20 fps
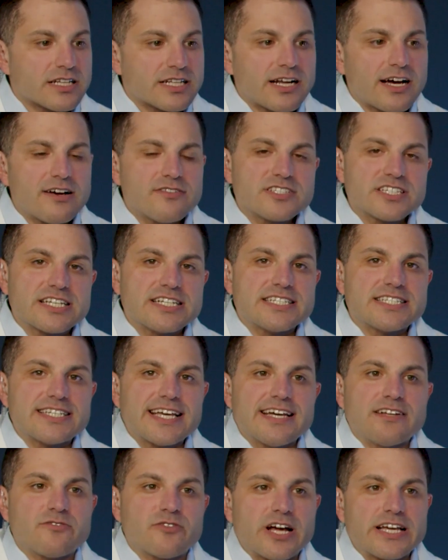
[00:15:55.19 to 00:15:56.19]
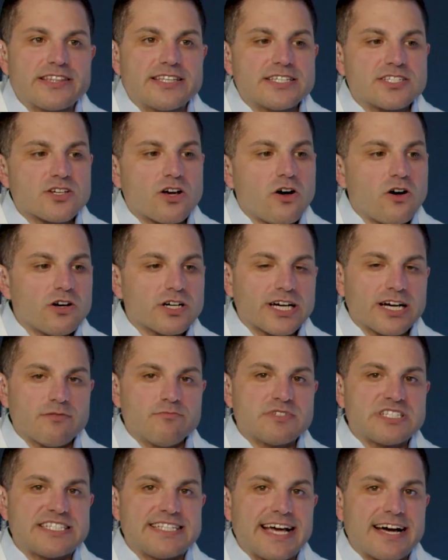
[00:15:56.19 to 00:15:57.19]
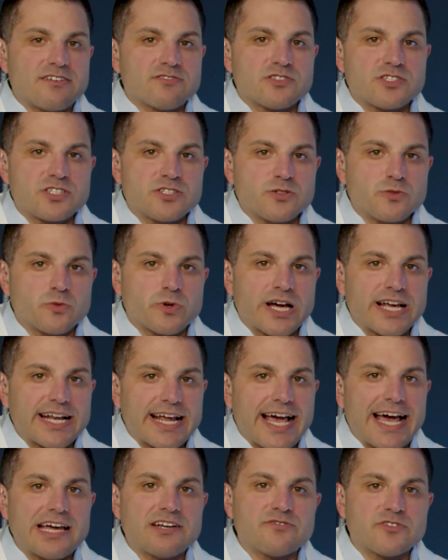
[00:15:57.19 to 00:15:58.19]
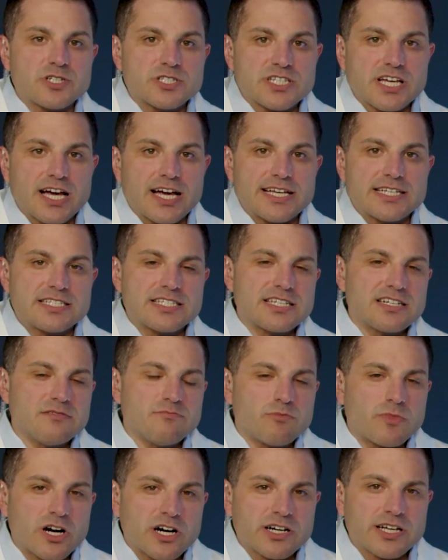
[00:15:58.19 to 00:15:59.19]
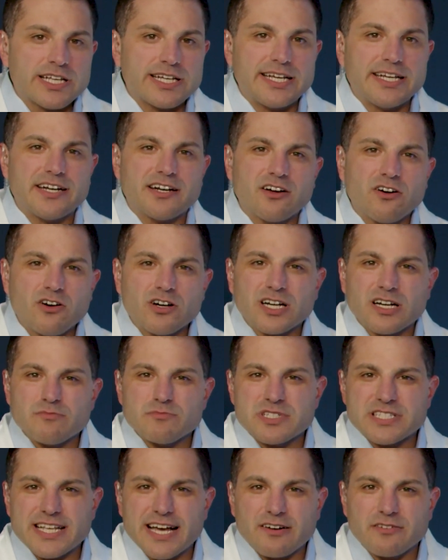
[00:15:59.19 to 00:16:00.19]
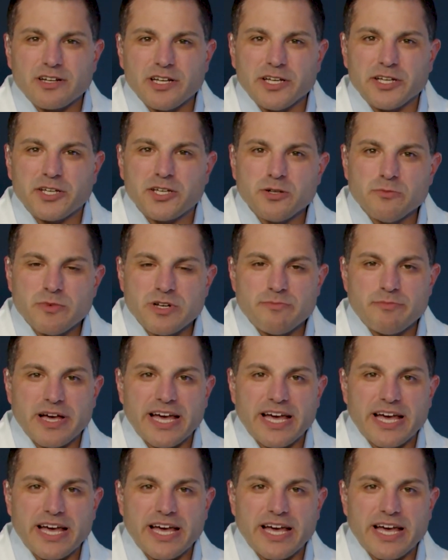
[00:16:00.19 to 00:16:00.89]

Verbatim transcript: Now, I was going to say, and right, this all comes down to, right, advertising and marketing, it all comes down to human